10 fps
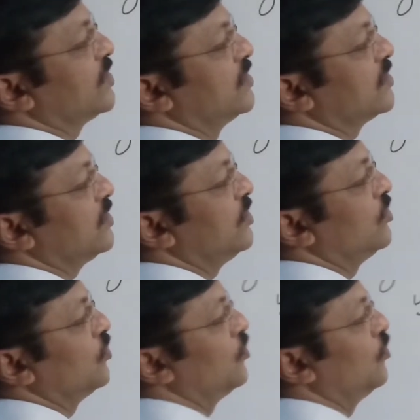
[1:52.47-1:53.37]
is
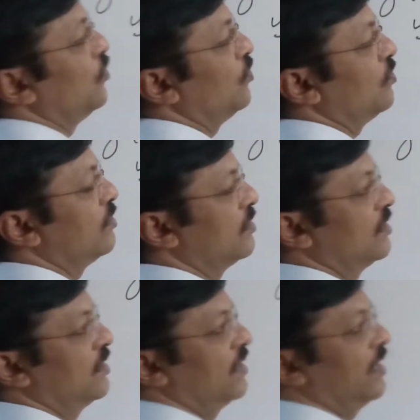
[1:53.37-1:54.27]
u,
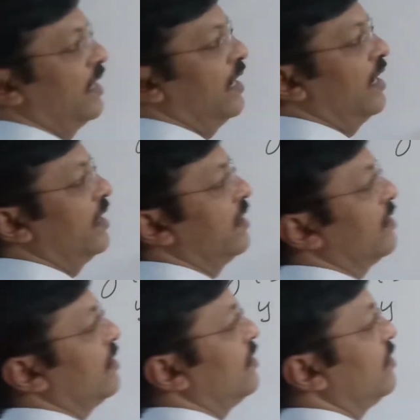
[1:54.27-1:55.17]
and
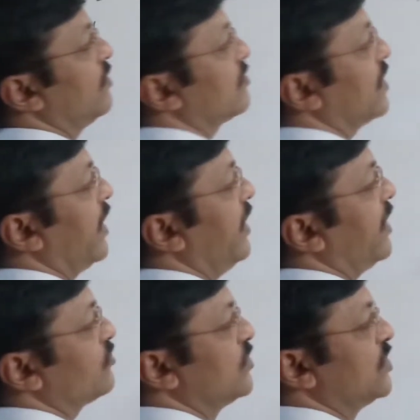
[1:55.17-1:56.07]
sin
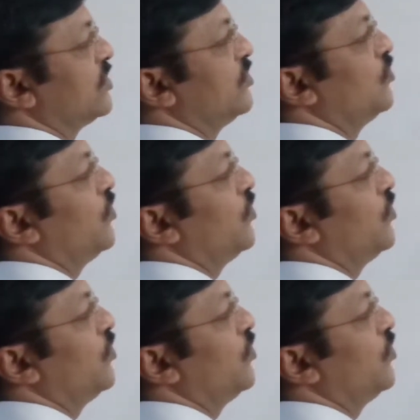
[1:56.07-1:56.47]
x, which is u,